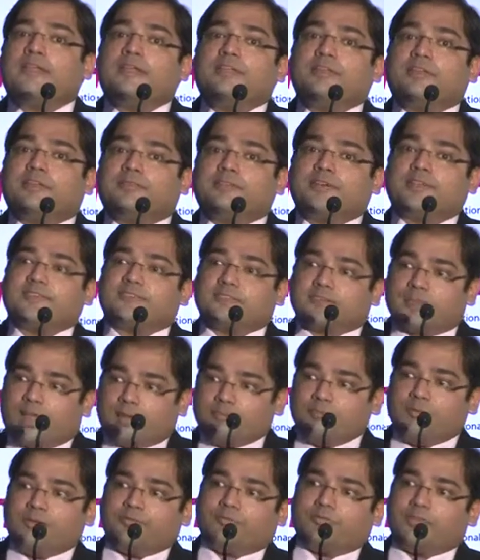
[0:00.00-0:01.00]
There were
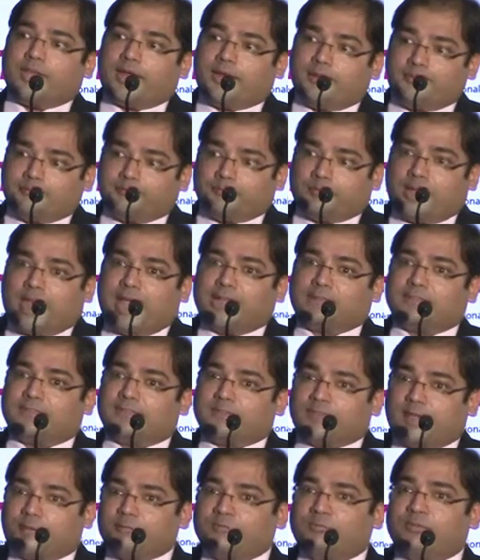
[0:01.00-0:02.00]
some of them and
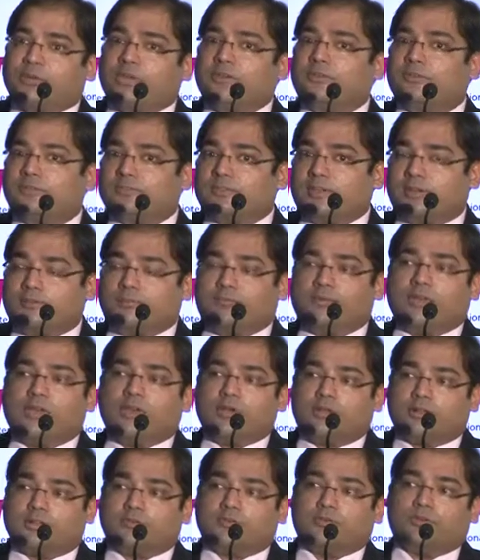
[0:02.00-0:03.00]
some views that we
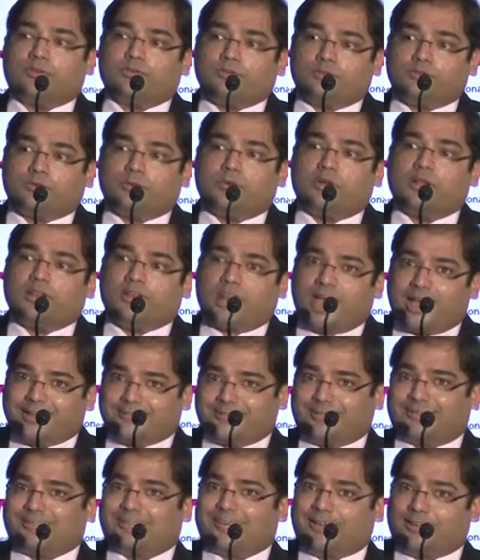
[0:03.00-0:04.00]
also to a large
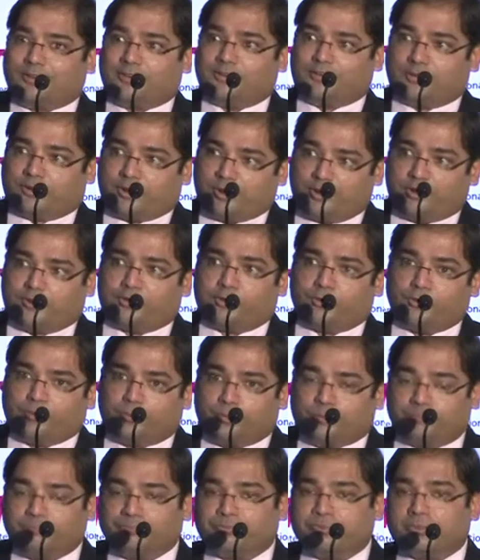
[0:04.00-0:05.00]
extent concur
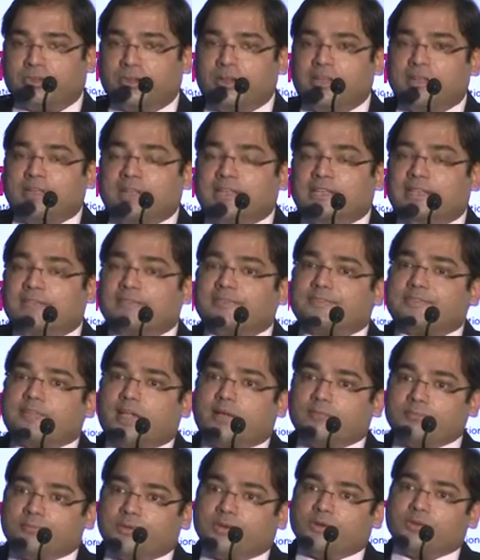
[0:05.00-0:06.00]
to. There were
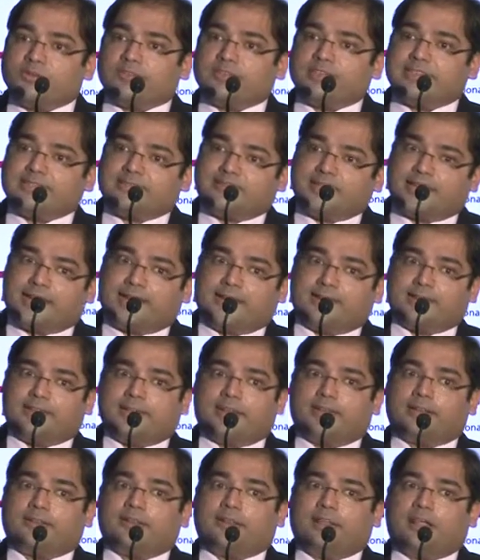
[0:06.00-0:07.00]
some views that said
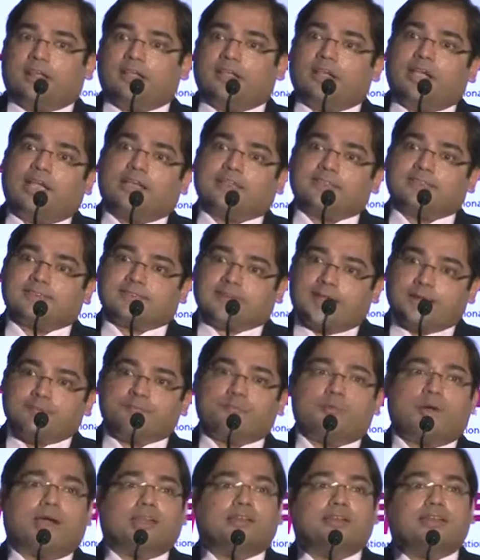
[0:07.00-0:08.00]
that step
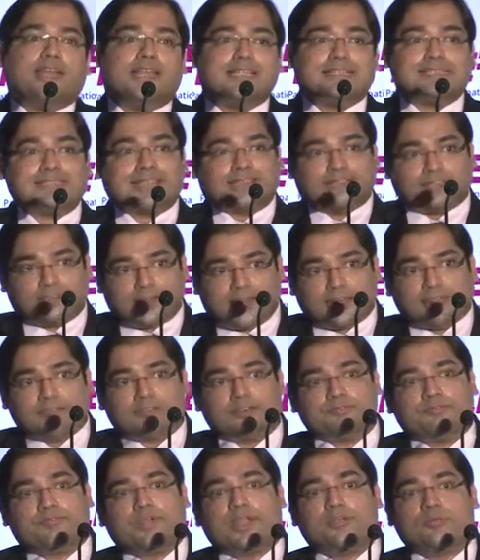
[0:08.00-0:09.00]
one, let's
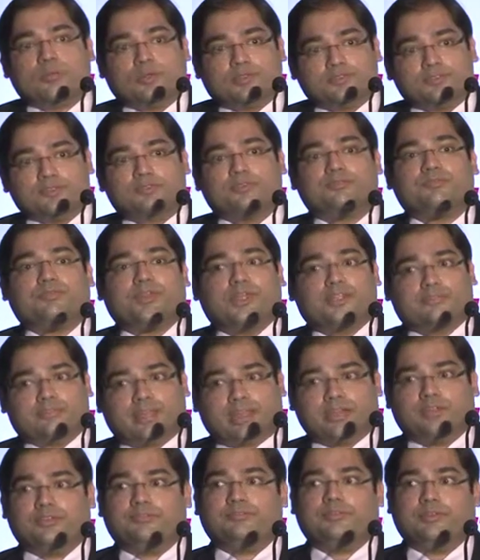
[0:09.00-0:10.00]
identify what is the fair
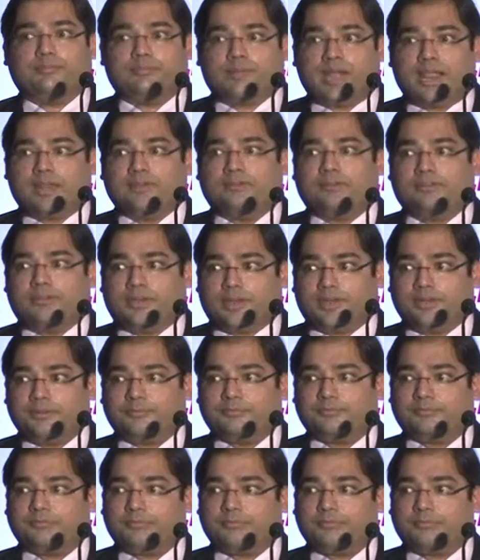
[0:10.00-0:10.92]
value of the brand today.